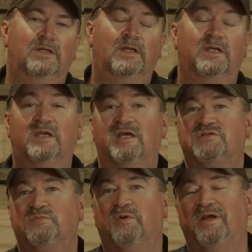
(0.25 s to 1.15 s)
Hey guys,
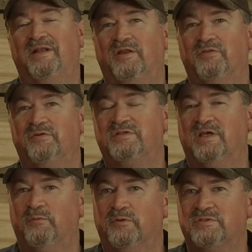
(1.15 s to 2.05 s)
this is Brad Allen,
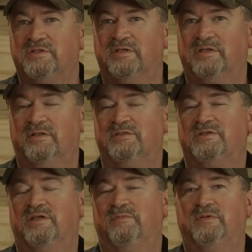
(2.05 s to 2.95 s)
three-time world's duck calling
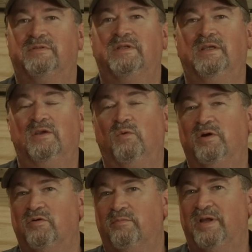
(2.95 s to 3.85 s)
champion.
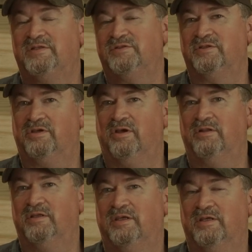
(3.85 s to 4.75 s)
Welcome back to the
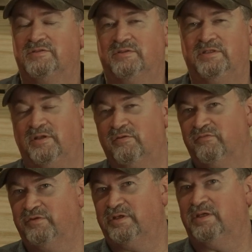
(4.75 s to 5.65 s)
Calling Council. And don't
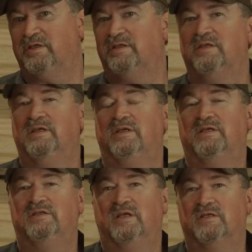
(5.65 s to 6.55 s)
forget,
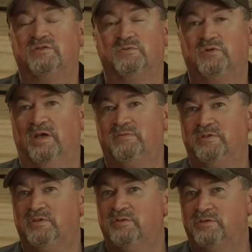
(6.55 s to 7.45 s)
subscribe to the
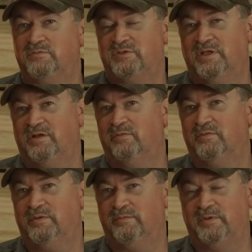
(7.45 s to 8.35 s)
YouTube
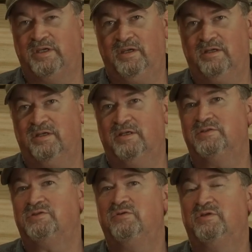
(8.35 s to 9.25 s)
channel
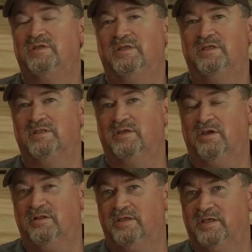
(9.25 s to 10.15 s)
because you can get the
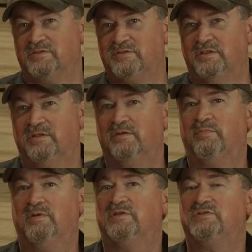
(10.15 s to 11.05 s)
Calling Council here,
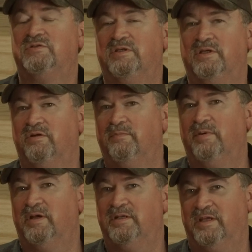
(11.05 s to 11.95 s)
plus you can get our
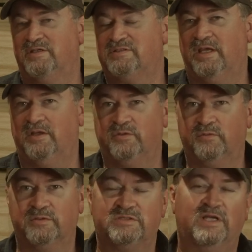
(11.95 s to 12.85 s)
podcast
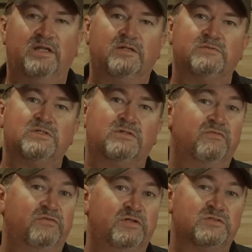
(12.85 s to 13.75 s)
Outdoor Asylum. So
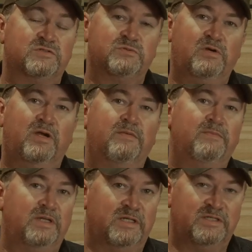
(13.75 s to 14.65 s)
don't forget to subscribe,
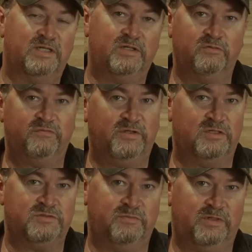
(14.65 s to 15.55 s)
hit that
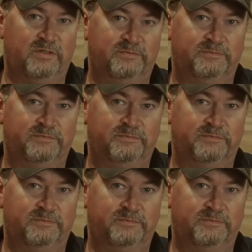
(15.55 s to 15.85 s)
notification bell.